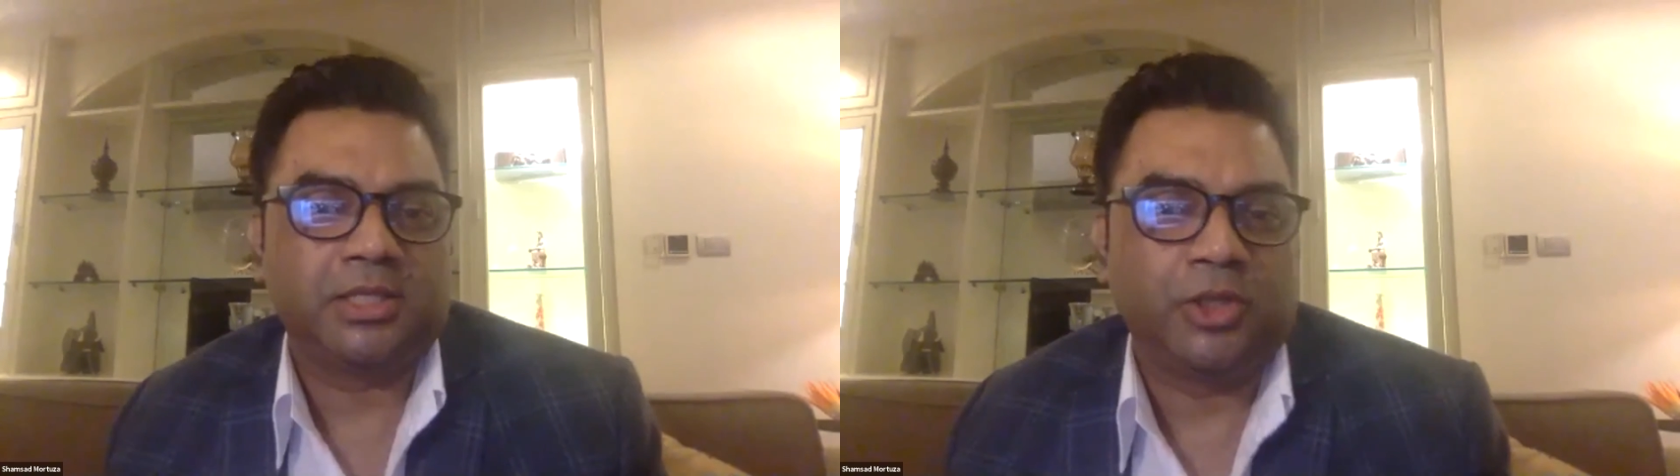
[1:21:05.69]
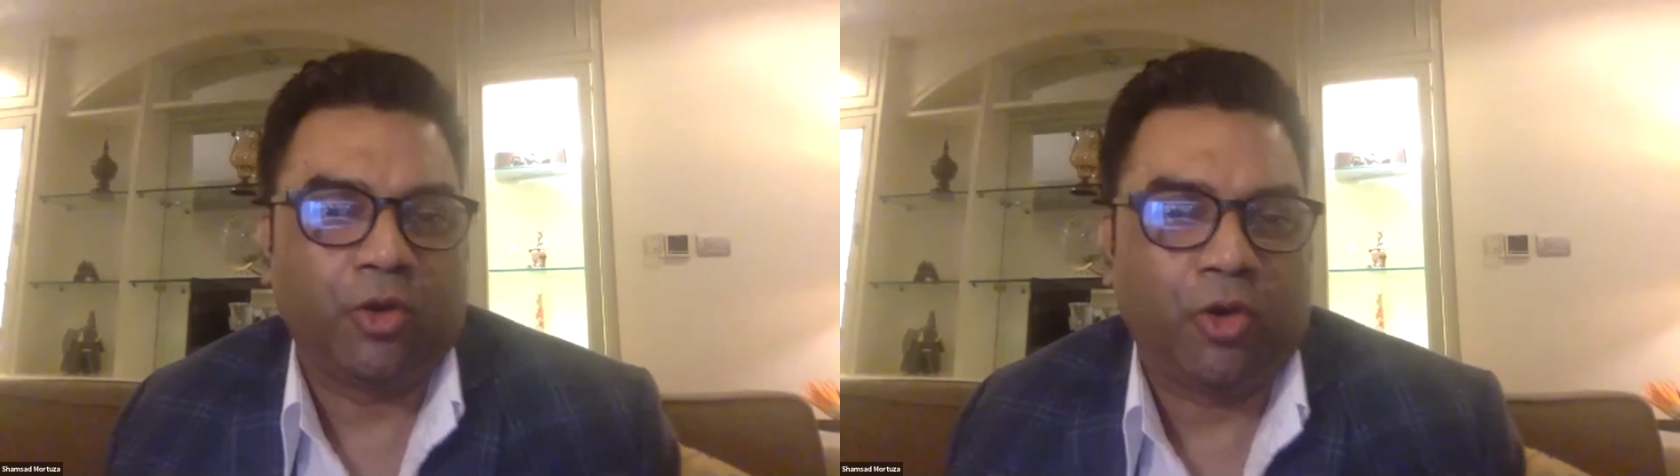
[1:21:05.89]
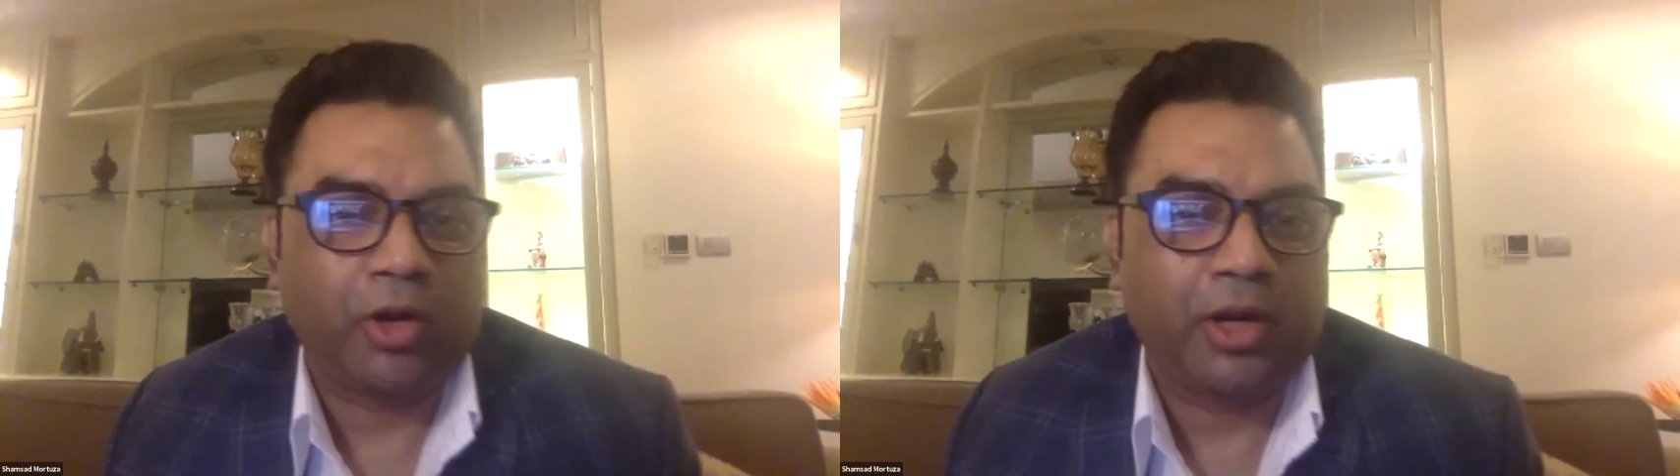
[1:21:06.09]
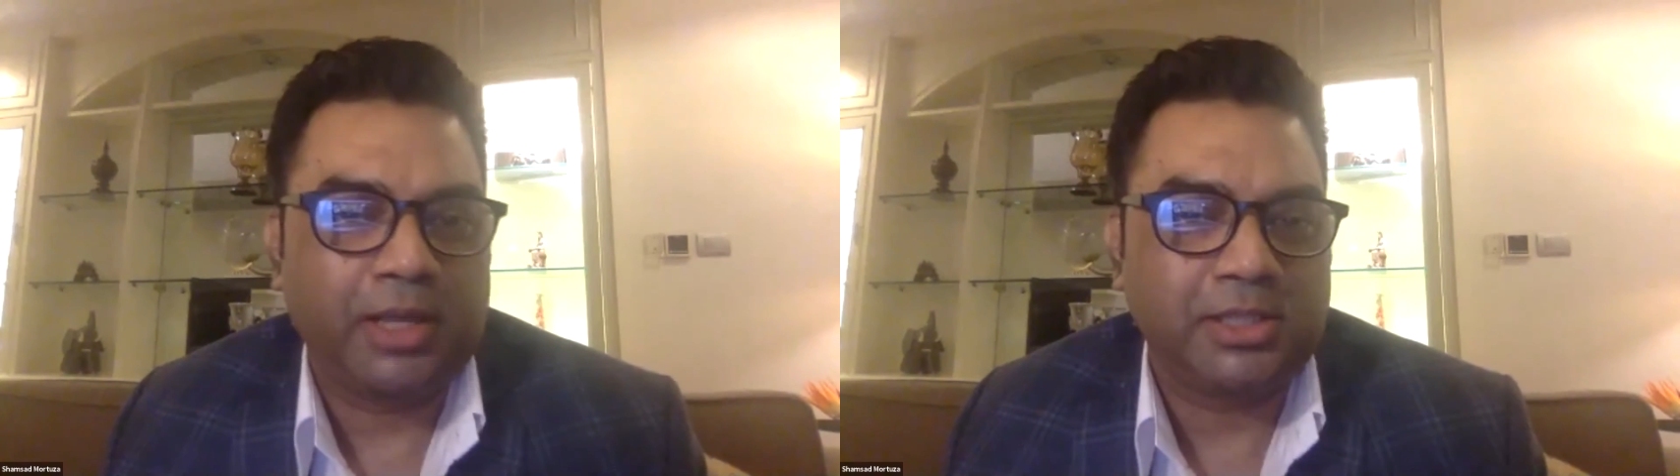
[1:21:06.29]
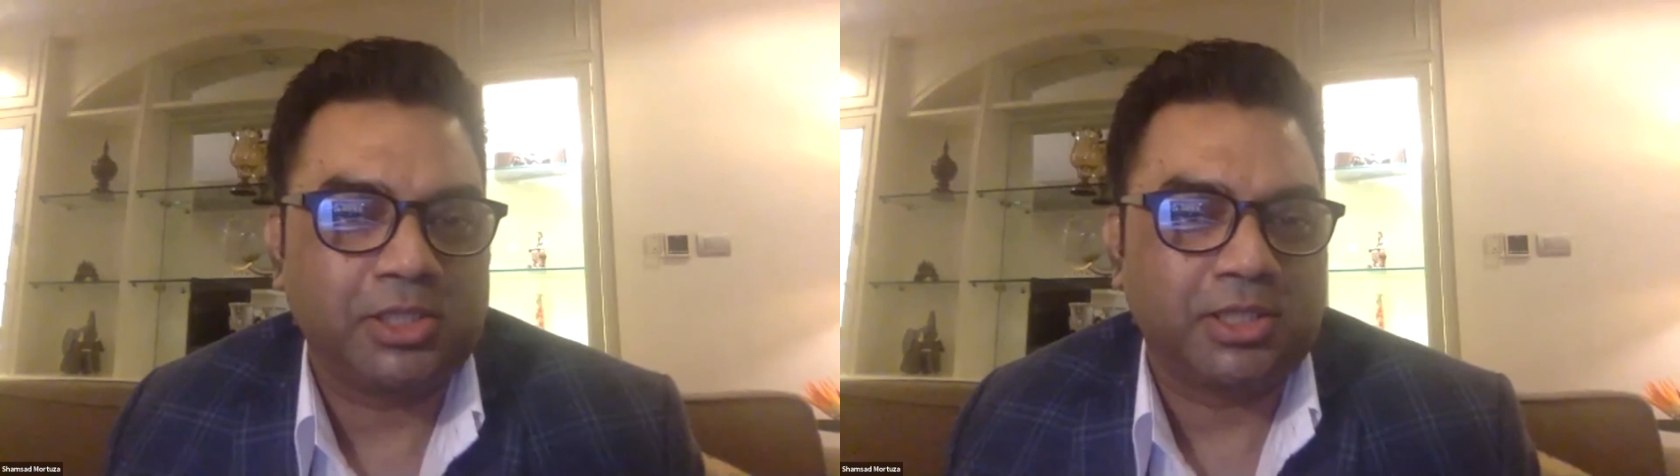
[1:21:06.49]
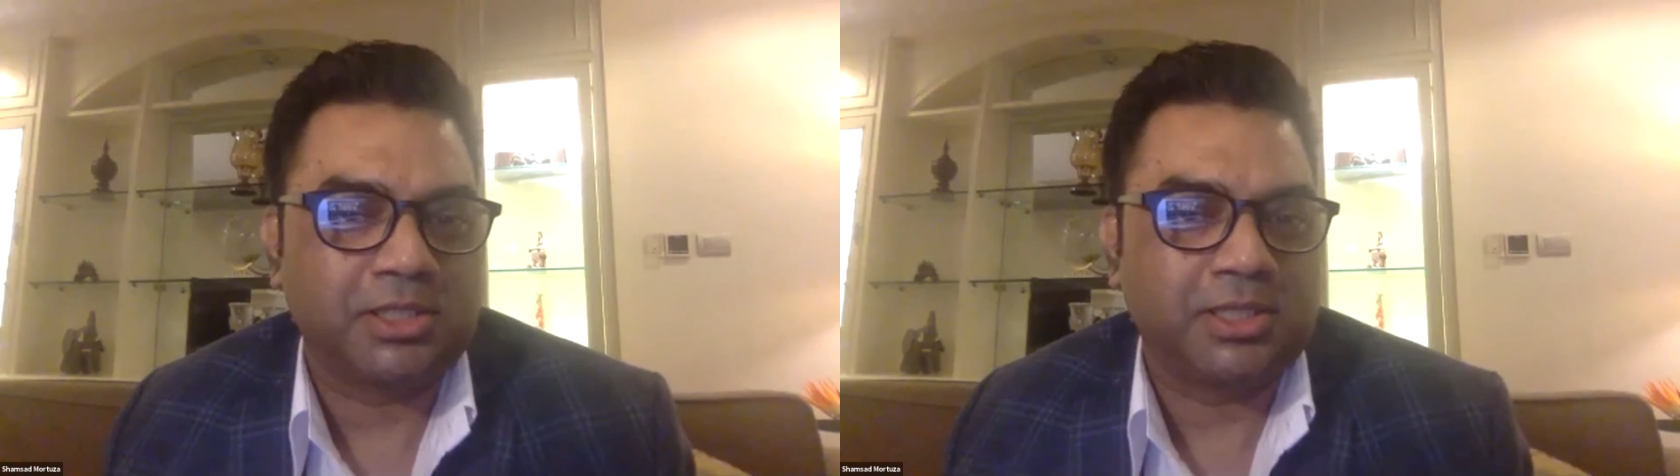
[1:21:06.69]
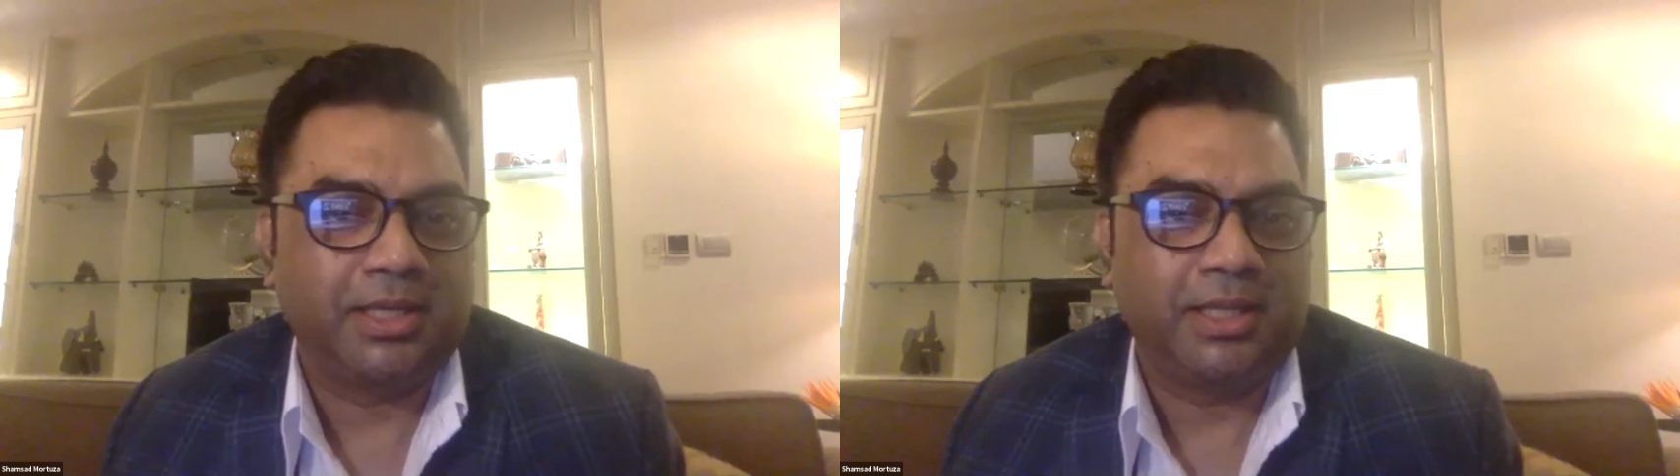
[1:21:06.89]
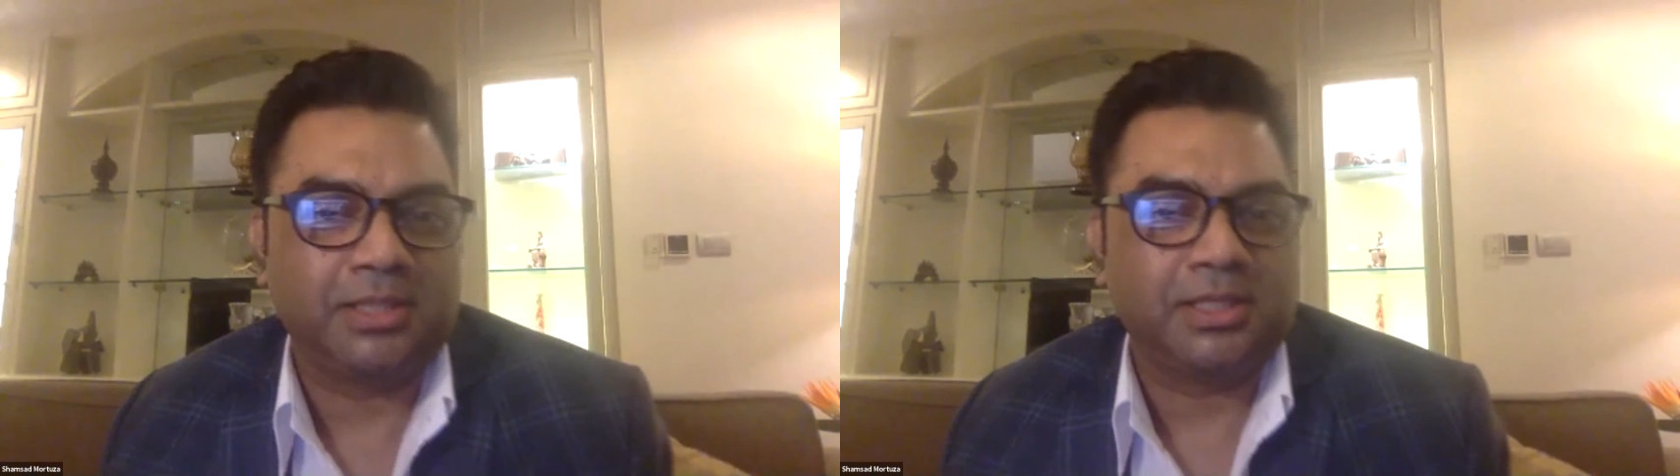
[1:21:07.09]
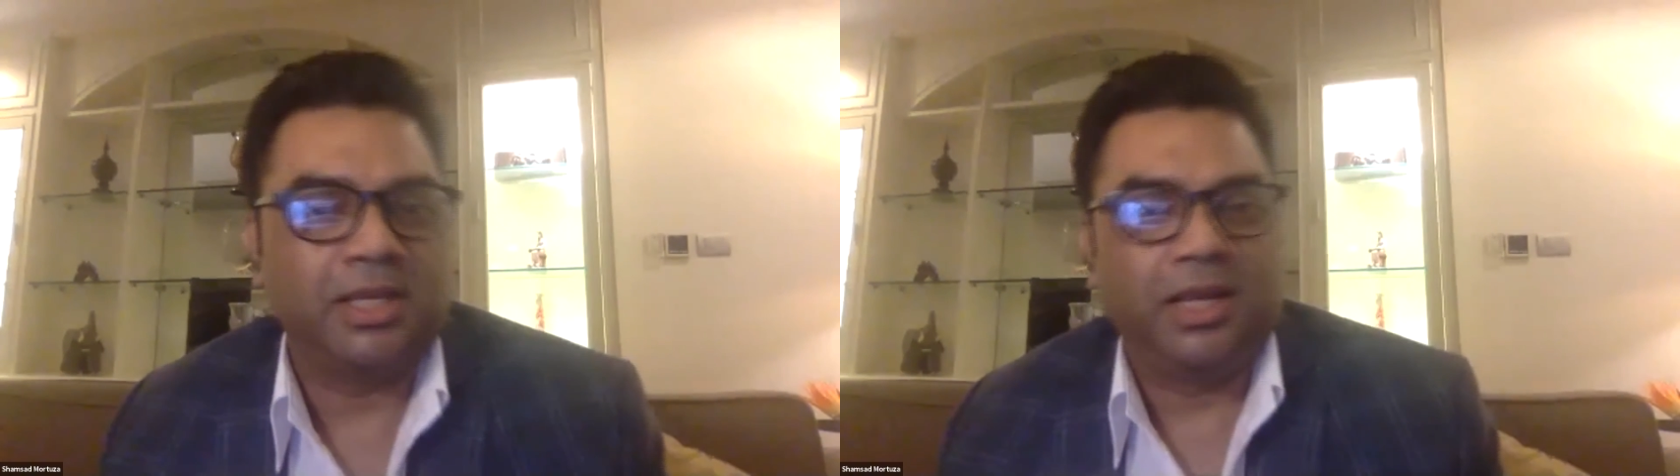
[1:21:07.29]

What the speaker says: your organization skills,